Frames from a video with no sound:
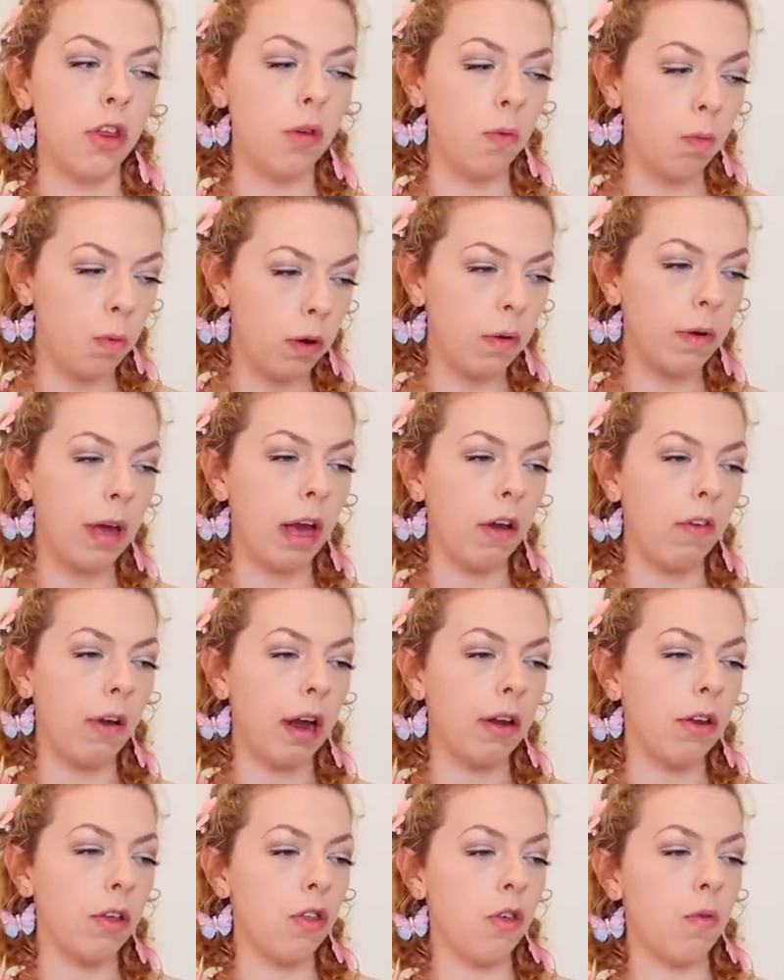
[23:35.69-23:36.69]
You will get
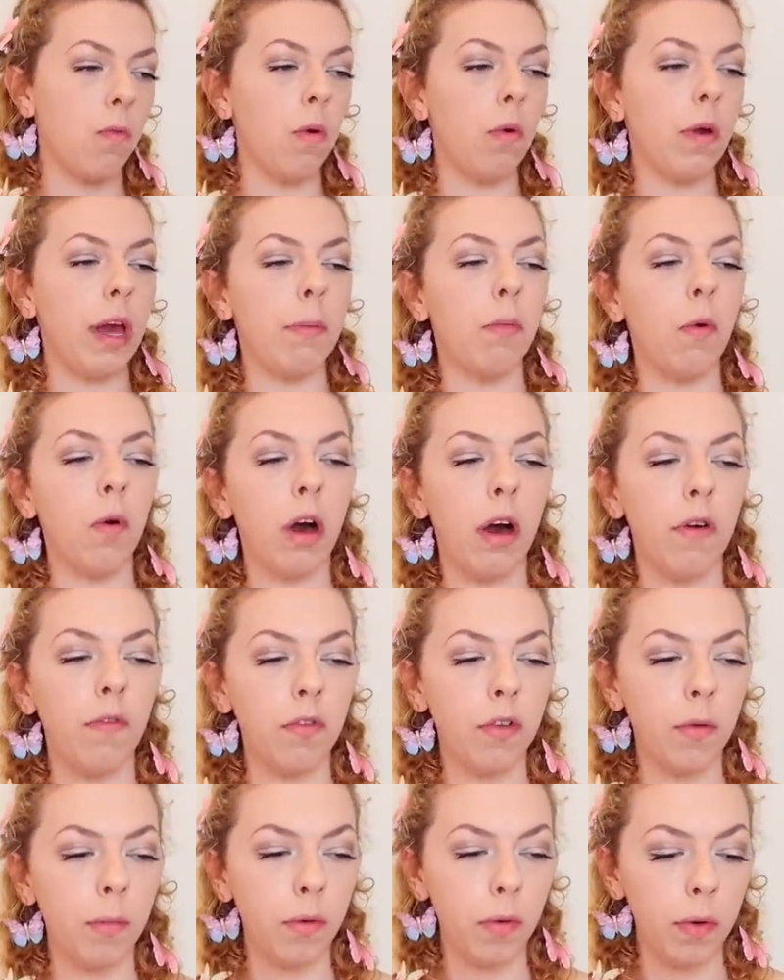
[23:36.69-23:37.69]
grounded. You will get more
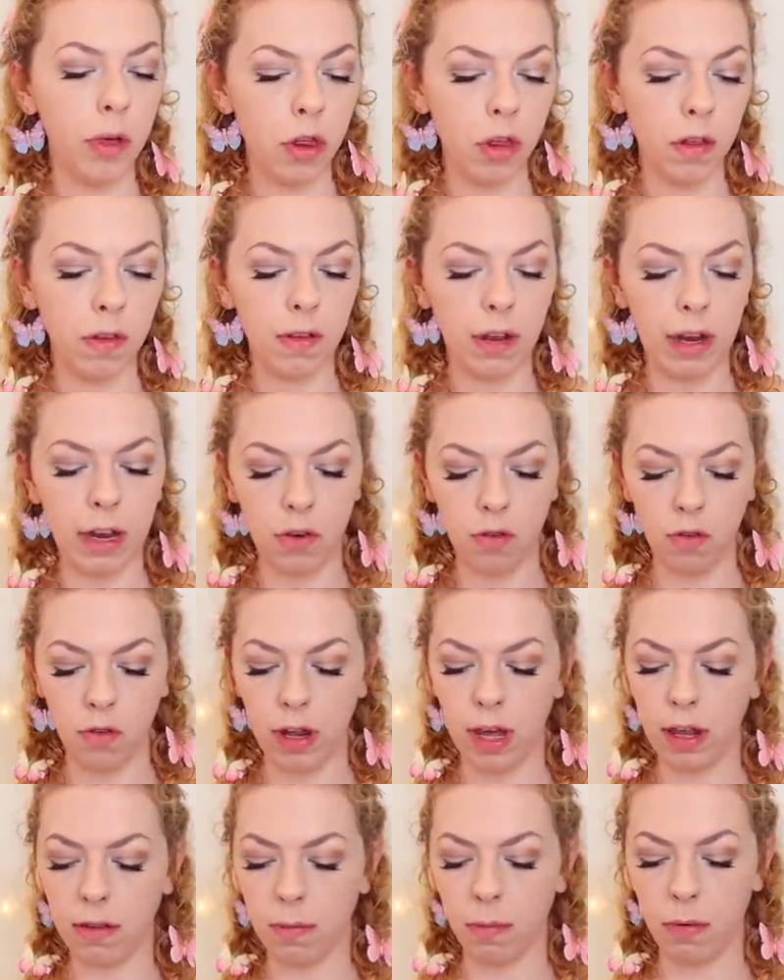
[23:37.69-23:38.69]
comfortable. It just
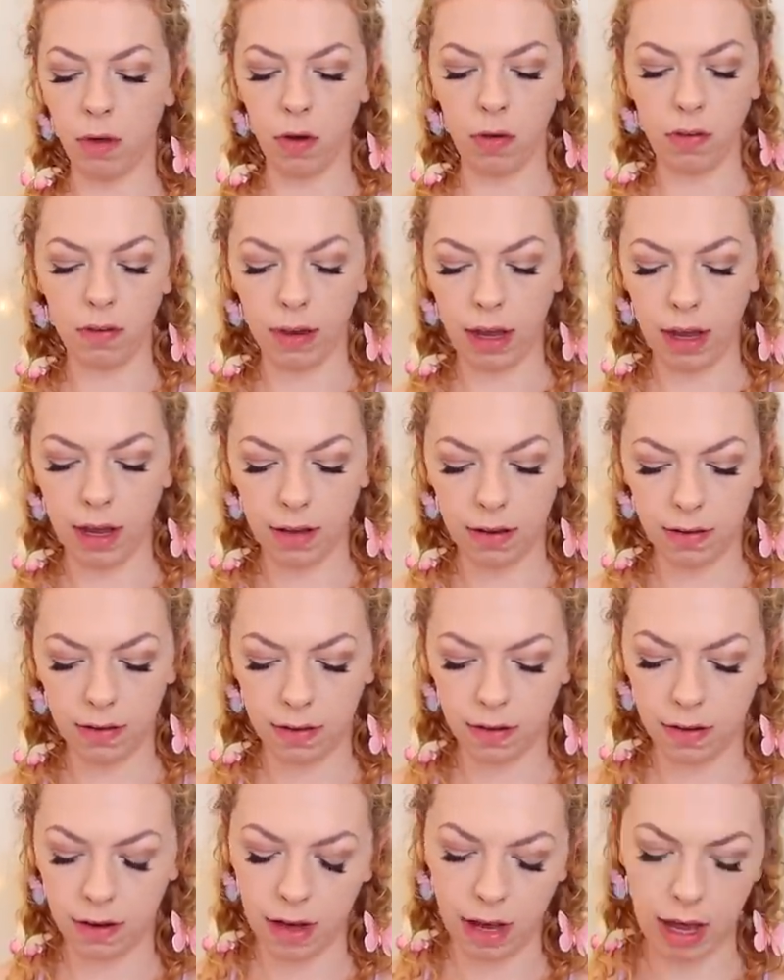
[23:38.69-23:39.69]
literally is a
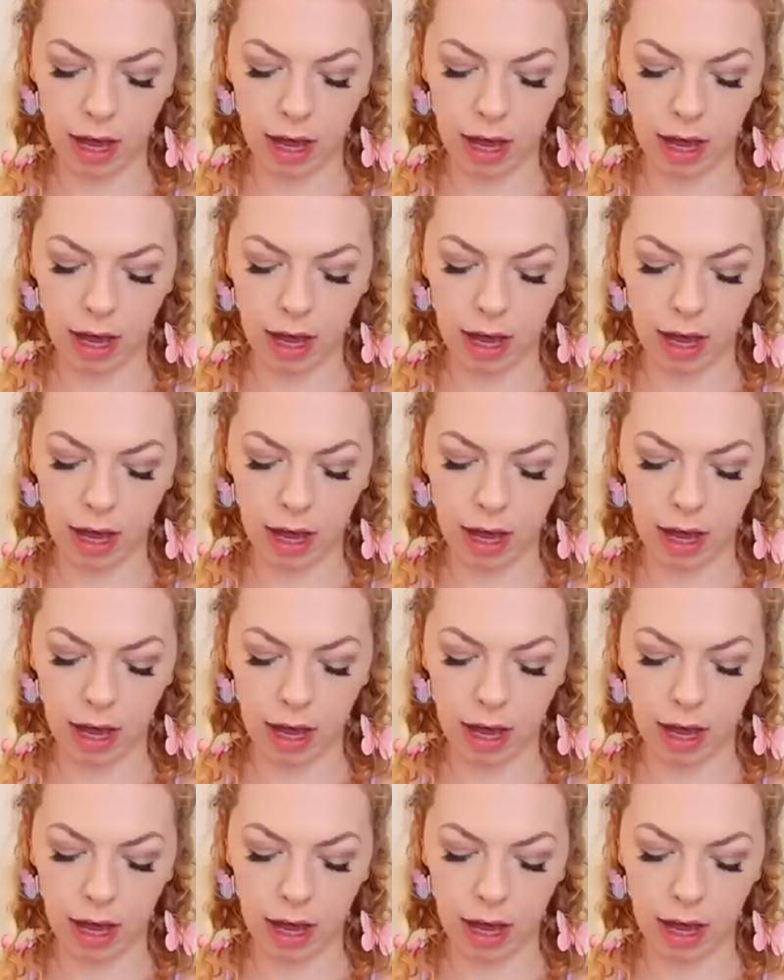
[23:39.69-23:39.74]
process.